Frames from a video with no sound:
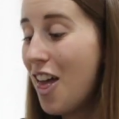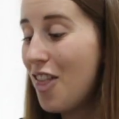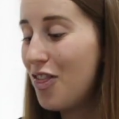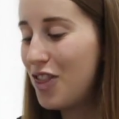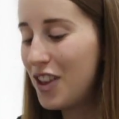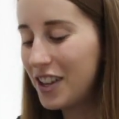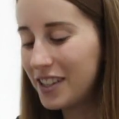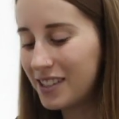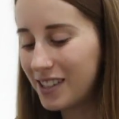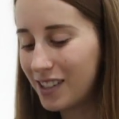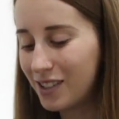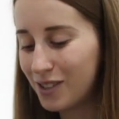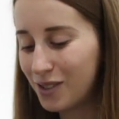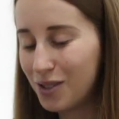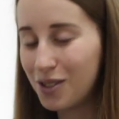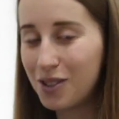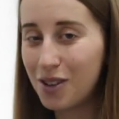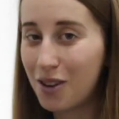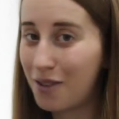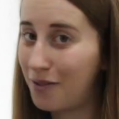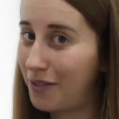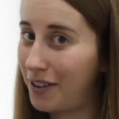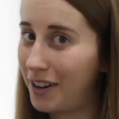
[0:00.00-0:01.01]
this is
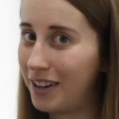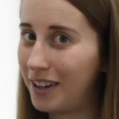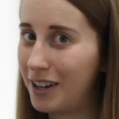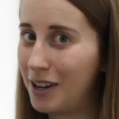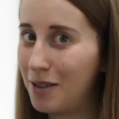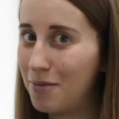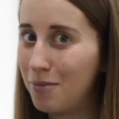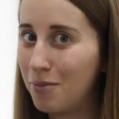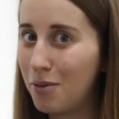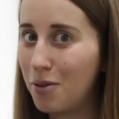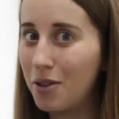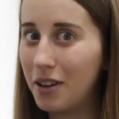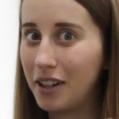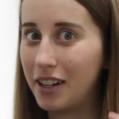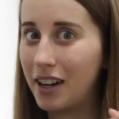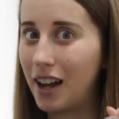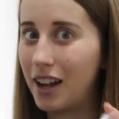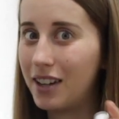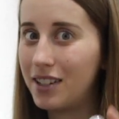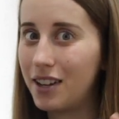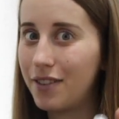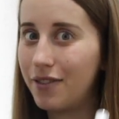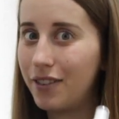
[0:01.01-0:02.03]
also very important.
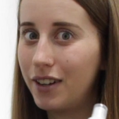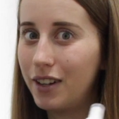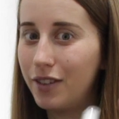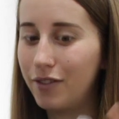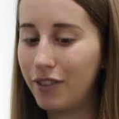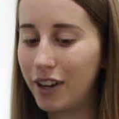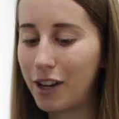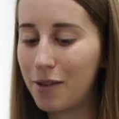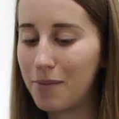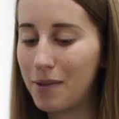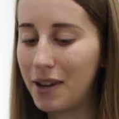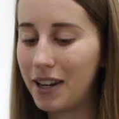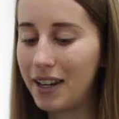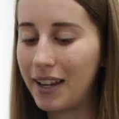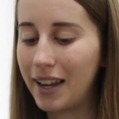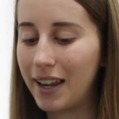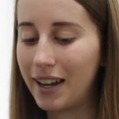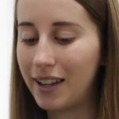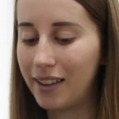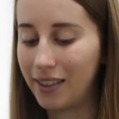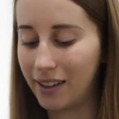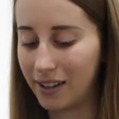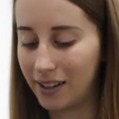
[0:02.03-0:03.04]
I definitely recommend
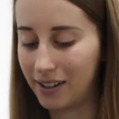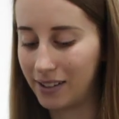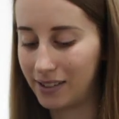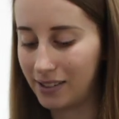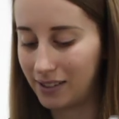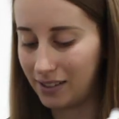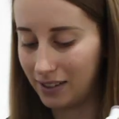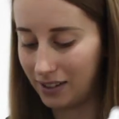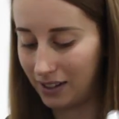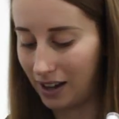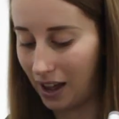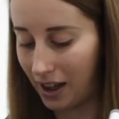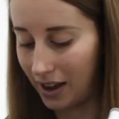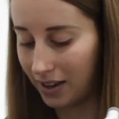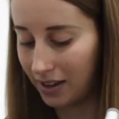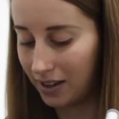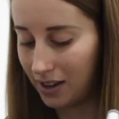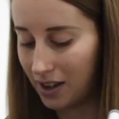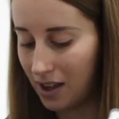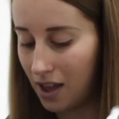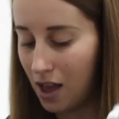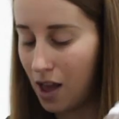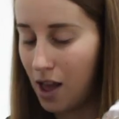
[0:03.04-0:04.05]
getting this, like,
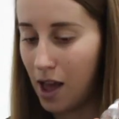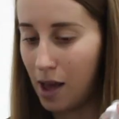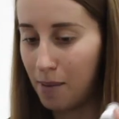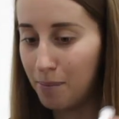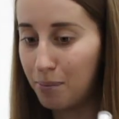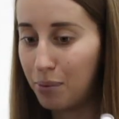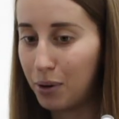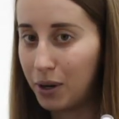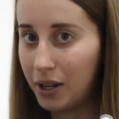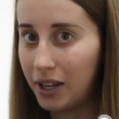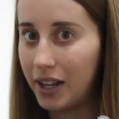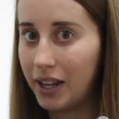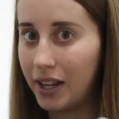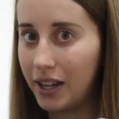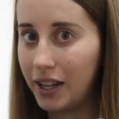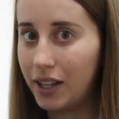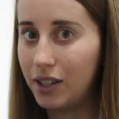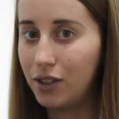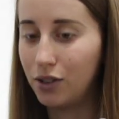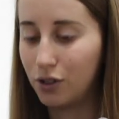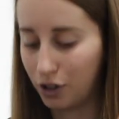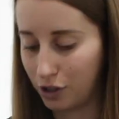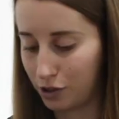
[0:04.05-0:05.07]
and putting it
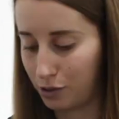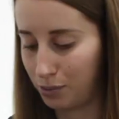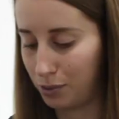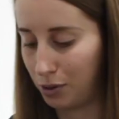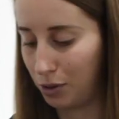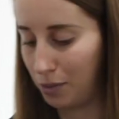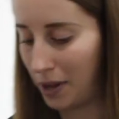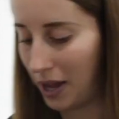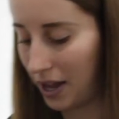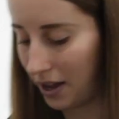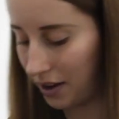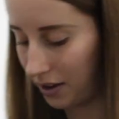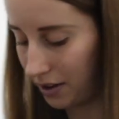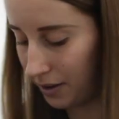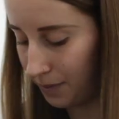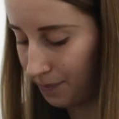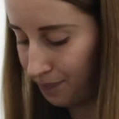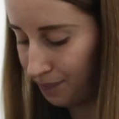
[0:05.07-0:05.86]
in your hospital bag.